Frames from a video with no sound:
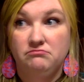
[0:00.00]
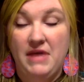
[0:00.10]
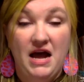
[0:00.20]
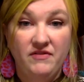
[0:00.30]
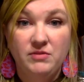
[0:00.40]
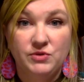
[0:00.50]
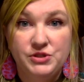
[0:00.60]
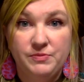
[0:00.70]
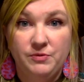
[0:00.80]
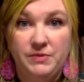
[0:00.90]
having
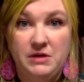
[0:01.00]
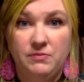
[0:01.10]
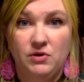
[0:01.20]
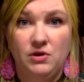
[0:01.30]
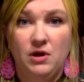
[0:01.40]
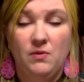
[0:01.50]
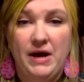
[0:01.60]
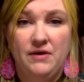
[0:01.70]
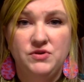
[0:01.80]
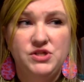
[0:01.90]
multiple people
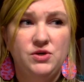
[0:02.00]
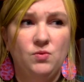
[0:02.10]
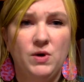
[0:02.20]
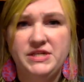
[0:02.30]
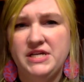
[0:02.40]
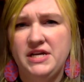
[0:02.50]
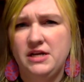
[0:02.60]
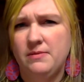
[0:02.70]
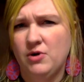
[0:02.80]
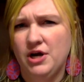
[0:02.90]
around you. Once I did
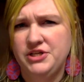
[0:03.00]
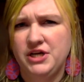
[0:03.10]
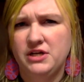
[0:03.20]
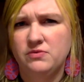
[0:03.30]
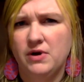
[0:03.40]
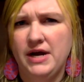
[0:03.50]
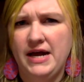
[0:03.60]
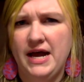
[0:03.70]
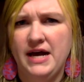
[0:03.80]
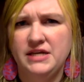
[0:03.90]
a project where I
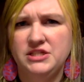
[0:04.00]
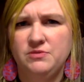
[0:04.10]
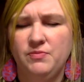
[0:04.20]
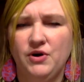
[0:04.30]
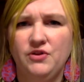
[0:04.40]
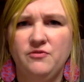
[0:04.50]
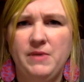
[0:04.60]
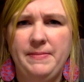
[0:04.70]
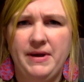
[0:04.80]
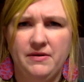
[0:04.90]
asked both of
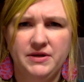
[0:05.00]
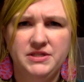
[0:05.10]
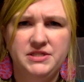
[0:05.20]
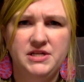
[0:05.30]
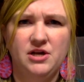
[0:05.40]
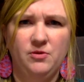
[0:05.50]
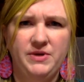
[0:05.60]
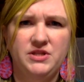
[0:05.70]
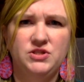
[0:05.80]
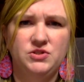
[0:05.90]
my parents to tell
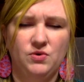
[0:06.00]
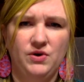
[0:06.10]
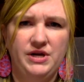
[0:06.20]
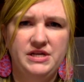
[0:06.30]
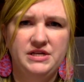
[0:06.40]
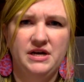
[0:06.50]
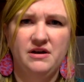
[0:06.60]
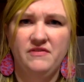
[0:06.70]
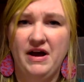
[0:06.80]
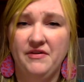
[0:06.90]
me the story
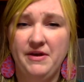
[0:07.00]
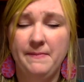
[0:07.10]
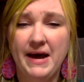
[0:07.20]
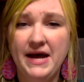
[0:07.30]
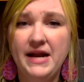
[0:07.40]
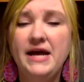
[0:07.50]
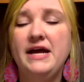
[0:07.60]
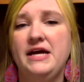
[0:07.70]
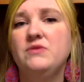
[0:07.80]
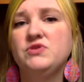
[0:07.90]
of how they met,
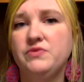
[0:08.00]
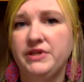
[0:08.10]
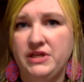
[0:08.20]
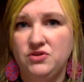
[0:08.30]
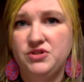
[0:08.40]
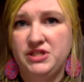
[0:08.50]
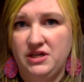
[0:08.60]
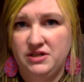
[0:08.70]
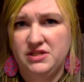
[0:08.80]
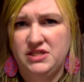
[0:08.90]
and it was really
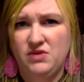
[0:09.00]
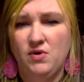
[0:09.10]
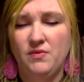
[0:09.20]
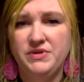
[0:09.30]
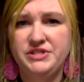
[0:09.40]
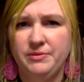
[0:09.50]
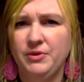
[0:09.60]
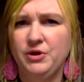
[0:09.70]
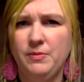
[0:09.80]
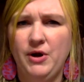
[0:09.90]
interesting to see what was
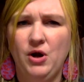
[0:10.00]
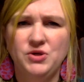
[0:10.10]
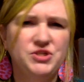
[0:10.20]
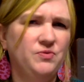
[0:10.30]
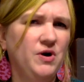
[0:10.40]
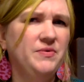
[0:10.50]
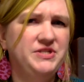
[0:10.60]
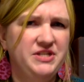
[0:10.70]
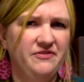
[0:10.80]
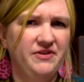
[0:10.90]
similar but also what was
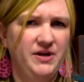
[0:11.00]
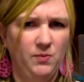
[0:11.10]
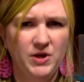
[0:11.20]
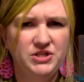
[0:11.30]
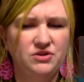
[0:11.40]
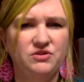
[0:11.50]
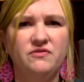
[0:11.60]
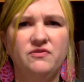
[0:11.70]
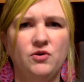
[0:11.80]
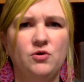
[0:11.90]
different and what took the
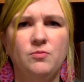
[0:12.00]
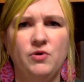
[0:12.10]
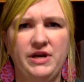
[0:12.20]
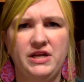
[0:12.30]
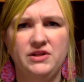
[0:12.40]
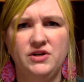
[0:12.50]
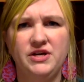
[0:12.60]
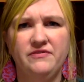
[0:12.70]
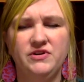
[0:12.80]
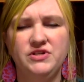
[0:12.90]
focal point in their
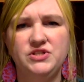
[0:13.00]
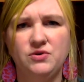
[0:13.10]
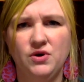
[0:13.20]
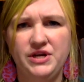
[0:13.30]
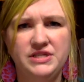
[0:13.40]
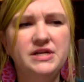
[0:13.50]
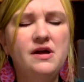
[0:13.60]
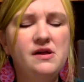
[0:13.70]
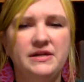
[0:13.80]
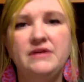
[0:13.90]
different stories.
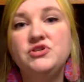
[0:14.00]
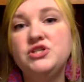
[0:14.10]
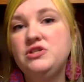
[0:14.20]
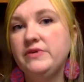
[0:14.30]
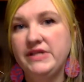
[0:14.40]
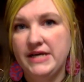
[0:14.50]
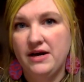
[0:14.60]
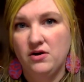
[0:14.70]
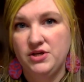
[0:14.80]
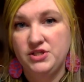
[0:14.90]
Now, just doing that
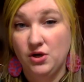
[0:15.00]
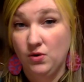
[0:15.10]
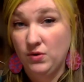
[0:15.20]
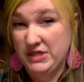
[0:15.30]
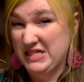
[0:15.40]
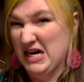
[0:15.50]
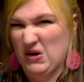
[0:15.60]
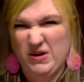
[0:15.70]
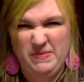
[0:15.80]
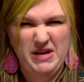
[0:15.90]
on its own is not
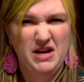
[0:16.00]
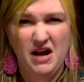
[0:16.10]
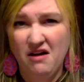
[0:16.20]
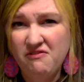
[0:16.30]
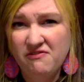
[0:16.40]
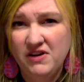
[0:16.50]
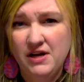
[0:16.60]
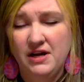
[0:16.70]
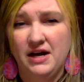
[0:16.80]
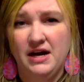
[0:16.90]
going to be enough.
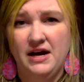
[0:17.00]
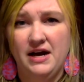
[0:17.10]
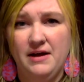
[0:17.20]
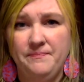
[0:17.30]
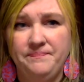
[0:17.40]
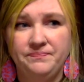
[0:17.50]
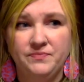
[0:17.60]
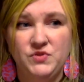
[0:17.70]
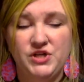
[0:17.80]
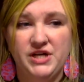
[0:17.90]

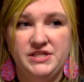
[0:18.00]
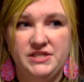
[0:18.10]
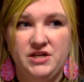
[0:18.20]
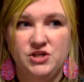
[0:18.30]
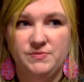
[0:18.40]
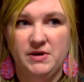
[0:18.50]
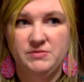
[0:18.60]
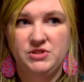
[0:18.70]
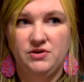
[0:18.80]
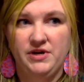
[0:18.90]
Just here's
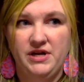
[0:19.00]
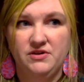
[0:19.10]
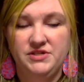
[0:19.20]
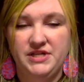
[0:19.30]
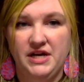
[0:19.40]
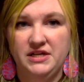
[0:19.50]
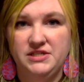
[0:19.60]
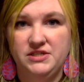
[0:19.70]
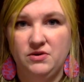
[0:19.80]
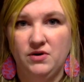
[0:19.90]
mom's story, here's dad's
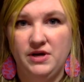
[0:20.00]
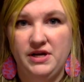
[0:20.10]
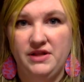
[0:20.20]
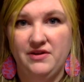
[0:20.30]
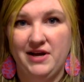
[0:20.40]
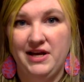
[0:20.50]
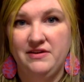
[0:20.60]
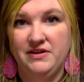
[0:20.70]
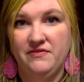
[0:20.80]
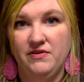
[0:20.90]
story, they're kind
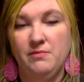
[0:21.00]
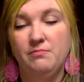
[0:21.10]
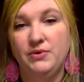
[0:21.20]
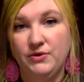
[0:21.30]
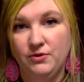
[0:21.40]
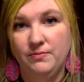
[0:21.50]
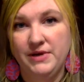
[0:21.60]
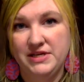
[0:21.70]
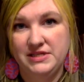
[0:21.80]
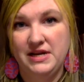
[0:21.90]
of different, boom,
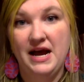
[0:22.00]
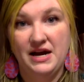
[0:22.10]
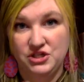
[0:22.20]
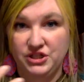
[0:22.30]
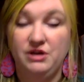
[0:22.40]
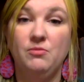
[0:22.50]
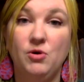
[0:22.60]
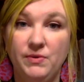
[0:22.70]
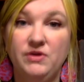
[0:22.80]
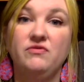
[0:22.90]
isn't actually a
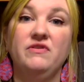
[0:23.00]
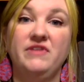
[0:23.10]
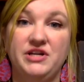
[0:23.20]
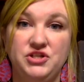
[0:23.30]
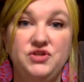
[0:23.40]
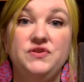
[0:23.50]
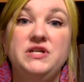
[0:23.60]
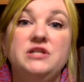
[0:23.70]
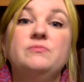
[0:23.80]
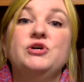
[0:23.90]
moment of reflection. You'd
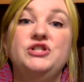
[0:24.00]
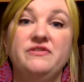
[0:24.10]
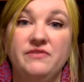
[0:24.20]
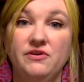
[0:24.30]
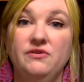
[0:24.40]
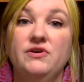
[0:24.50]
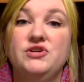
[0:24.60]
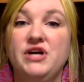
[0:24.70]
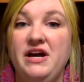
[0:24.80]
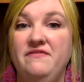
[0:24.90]
need to push it further and
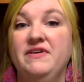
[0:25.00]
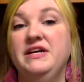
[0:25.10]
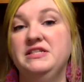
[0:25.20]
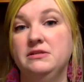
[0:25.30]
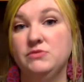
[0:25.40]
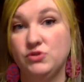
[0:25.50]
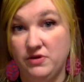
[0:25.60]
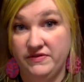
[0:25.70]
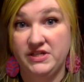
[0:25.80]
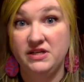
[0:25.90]
try and find some sort
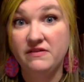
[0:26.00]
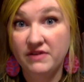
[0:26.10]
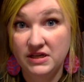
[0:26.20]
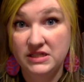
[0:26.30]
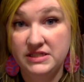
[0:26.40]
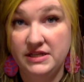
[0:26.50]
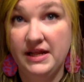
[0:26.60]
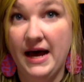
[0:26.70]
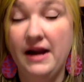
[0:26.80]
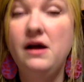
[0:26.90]
of significance to
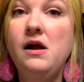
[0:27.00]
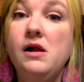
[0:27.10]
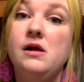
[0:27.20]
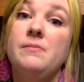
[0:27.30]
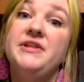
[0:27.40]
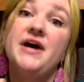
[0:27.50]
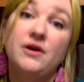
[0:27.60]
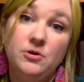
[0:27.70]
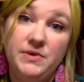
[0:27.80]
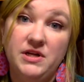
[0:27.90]
that, but that
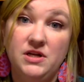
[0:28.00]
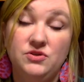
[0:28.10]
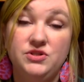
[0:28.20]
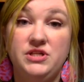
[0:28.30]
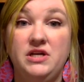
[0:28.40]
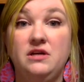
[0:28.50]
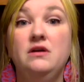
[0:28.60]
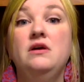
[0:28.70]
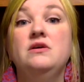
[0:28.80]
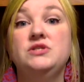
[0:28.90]
could be an interesting
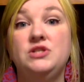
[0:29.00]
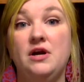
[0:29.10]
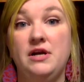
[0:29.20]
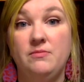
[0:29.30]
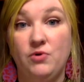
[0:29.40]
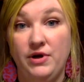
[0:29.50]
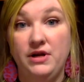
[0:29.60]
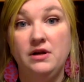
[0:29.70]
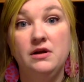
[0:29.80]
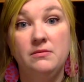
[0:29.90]
starting point
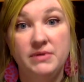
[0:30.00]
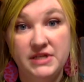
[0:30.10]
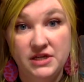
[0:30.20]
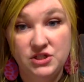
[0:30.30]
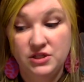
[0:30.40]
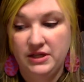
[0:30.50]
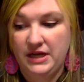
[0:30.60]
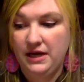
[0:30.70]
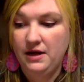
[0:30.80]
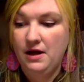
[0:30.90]
potentially.